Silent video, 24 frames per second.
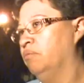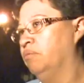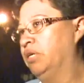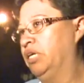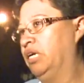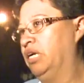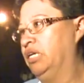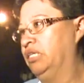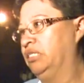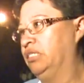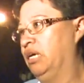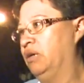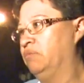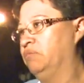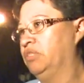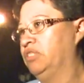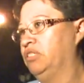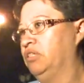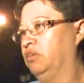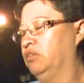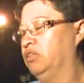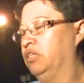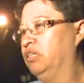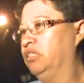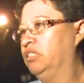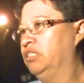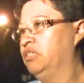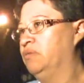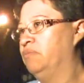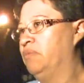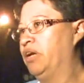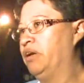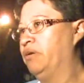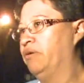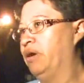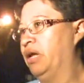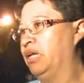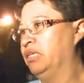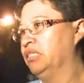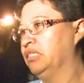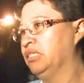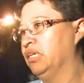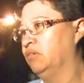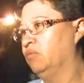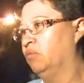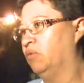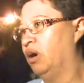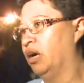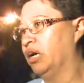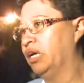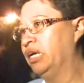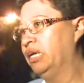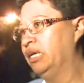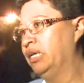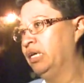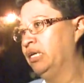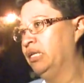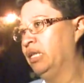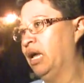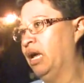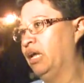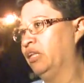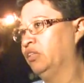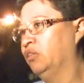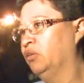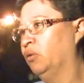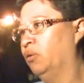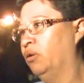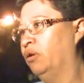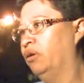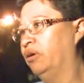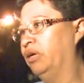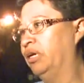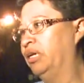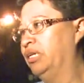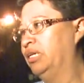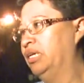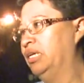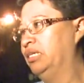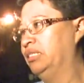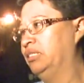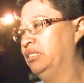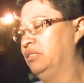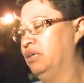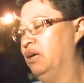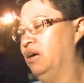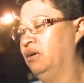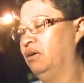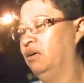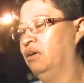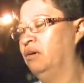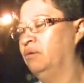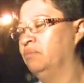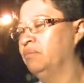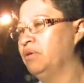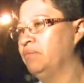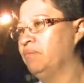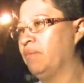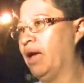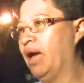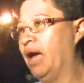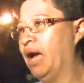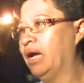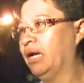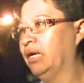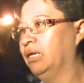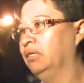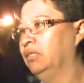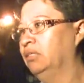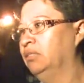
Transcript: because I'm so used to my grandson walking in that door and he's not coming back.